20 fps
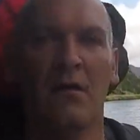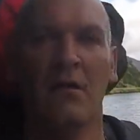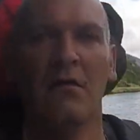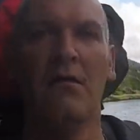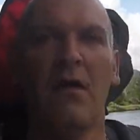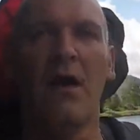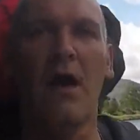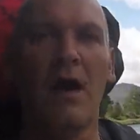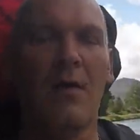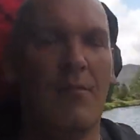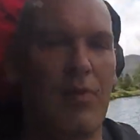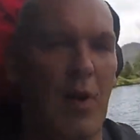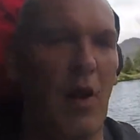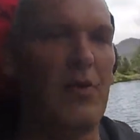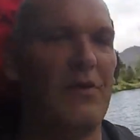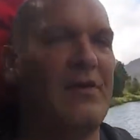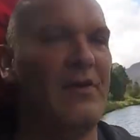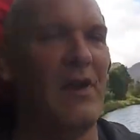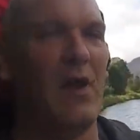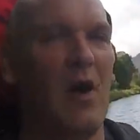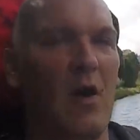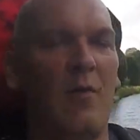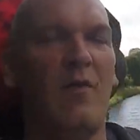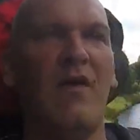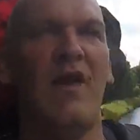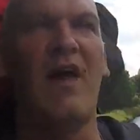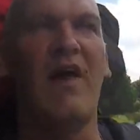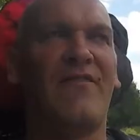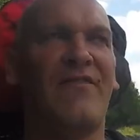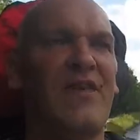Right, plodding along, we
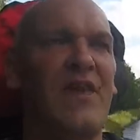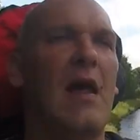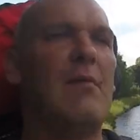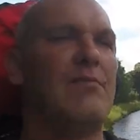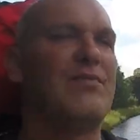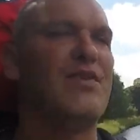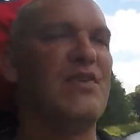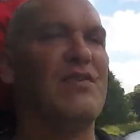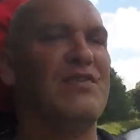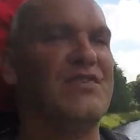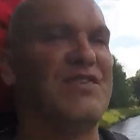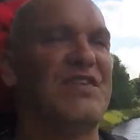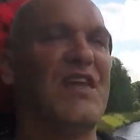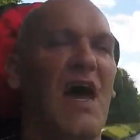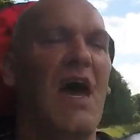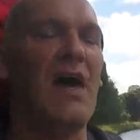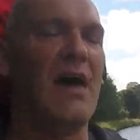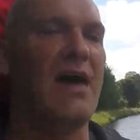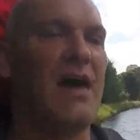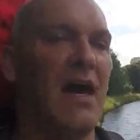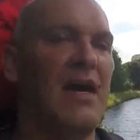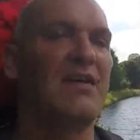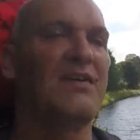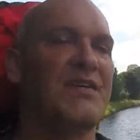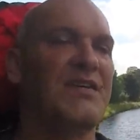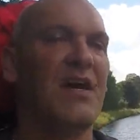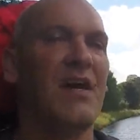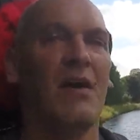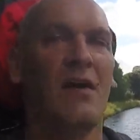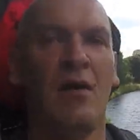left Neptune's
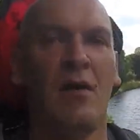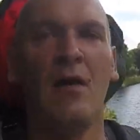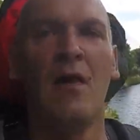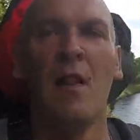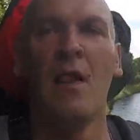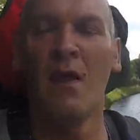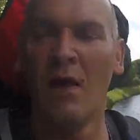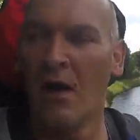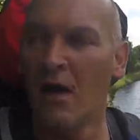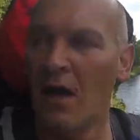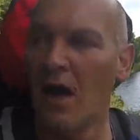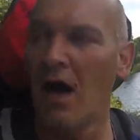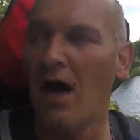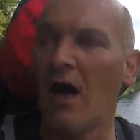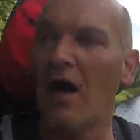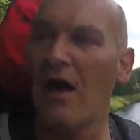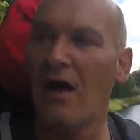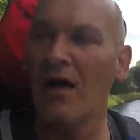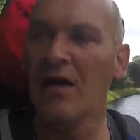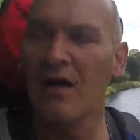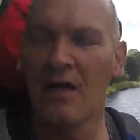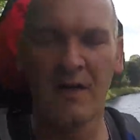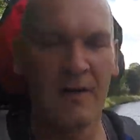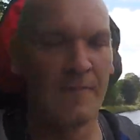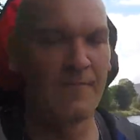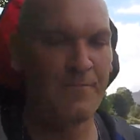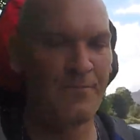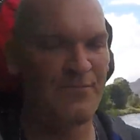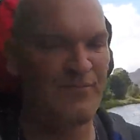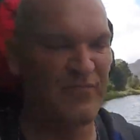staircase. Path
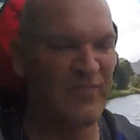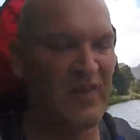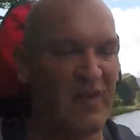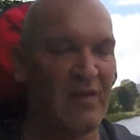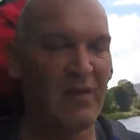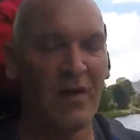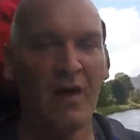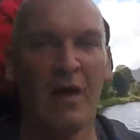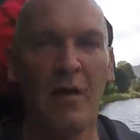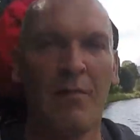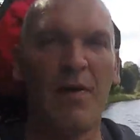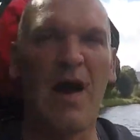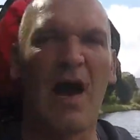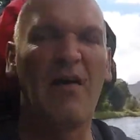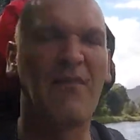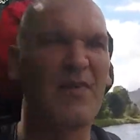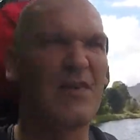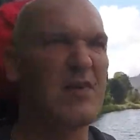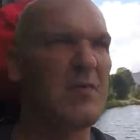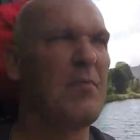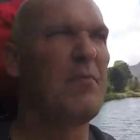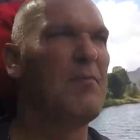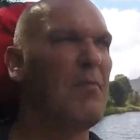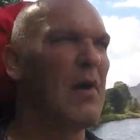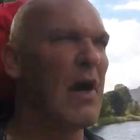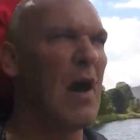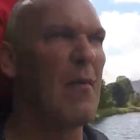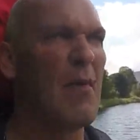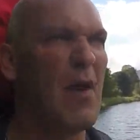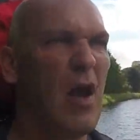has
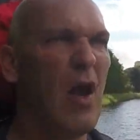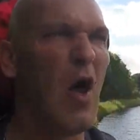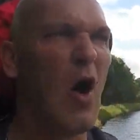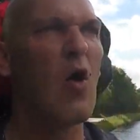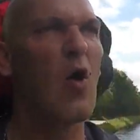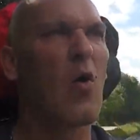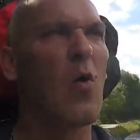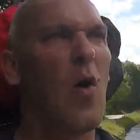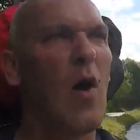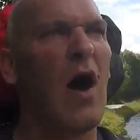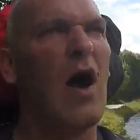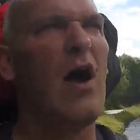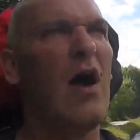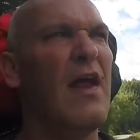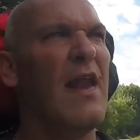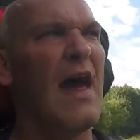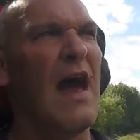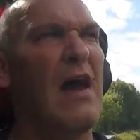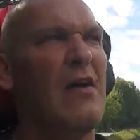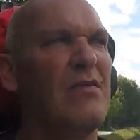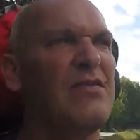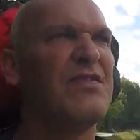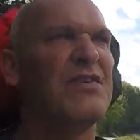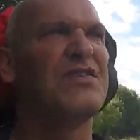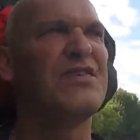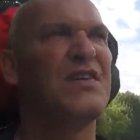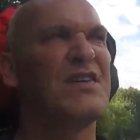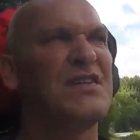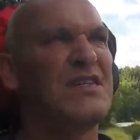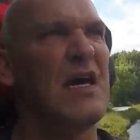become a lot quieter now,
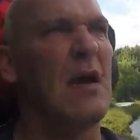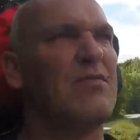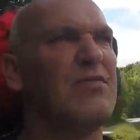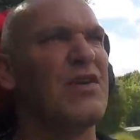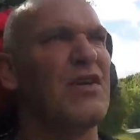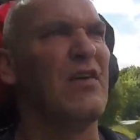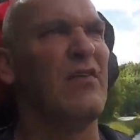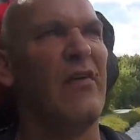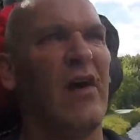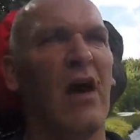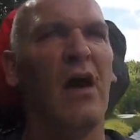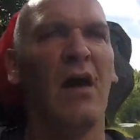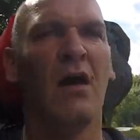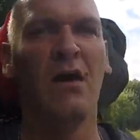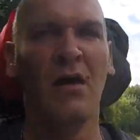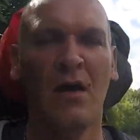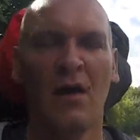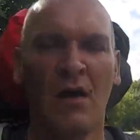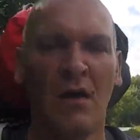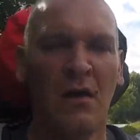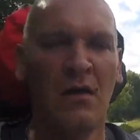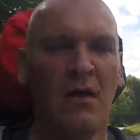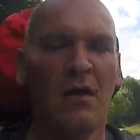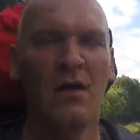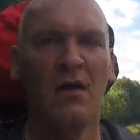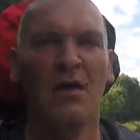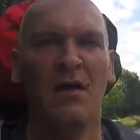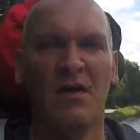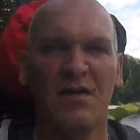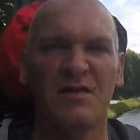just exception of a
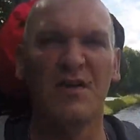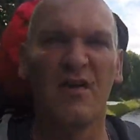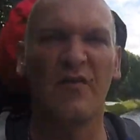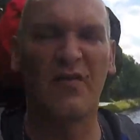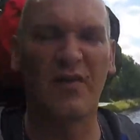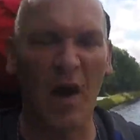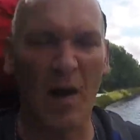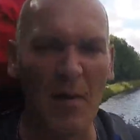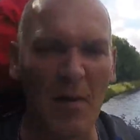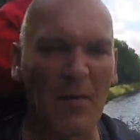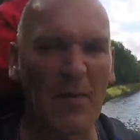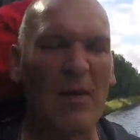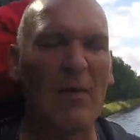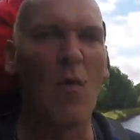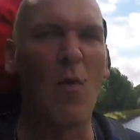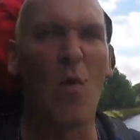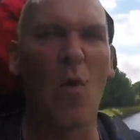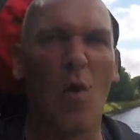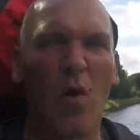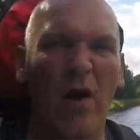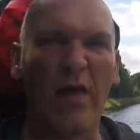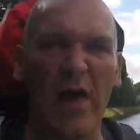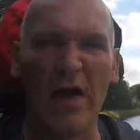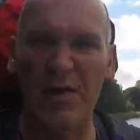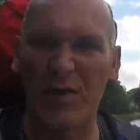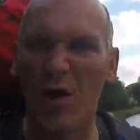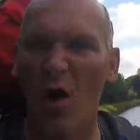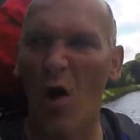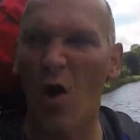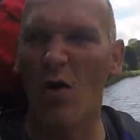couple of people walking their
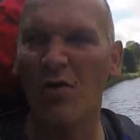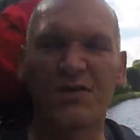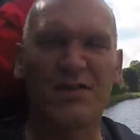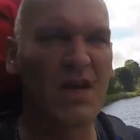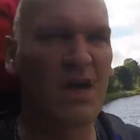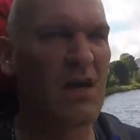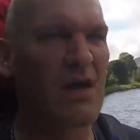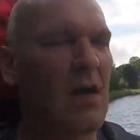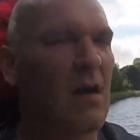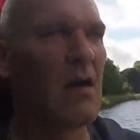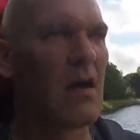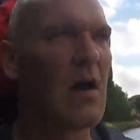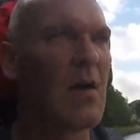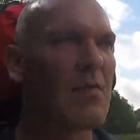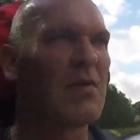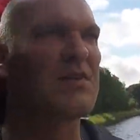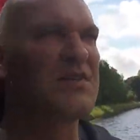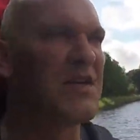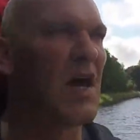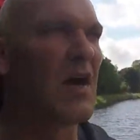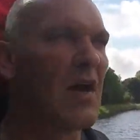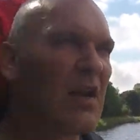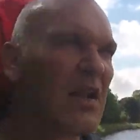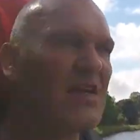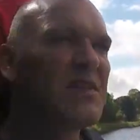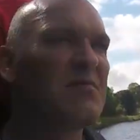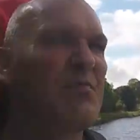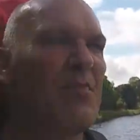dogs, a couple of cyclists,